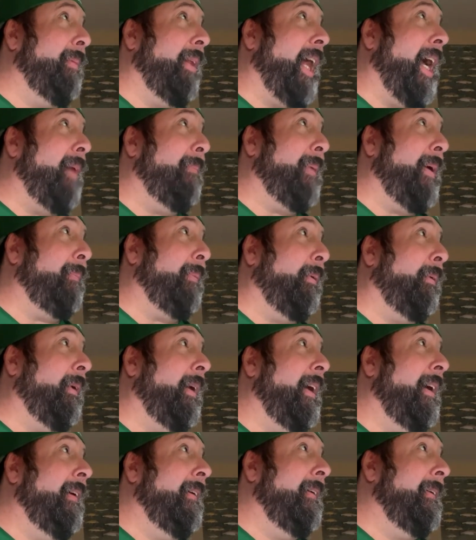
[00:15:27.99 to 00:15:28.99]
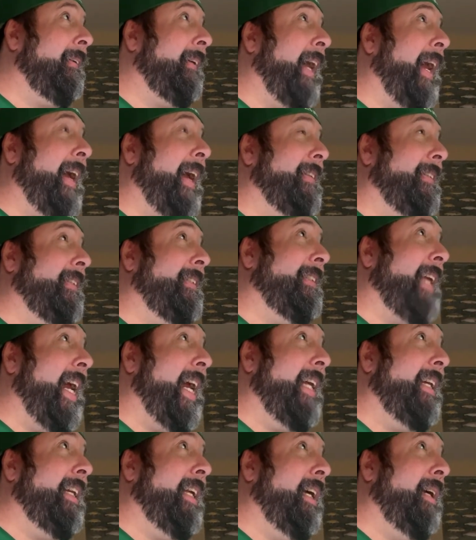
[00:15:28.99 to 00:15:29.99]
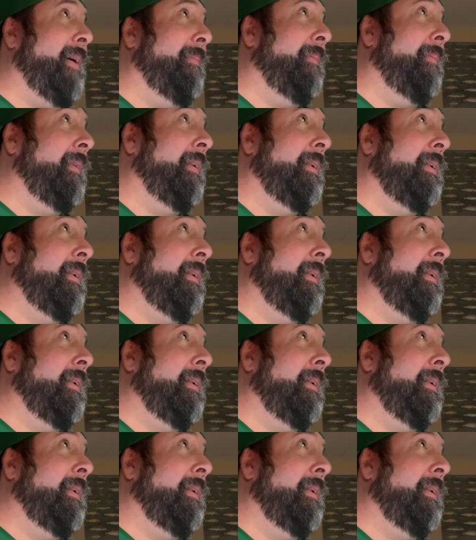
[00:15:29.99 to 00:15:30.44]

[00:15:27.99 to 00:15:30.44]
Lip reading: A lot of people can't stand him.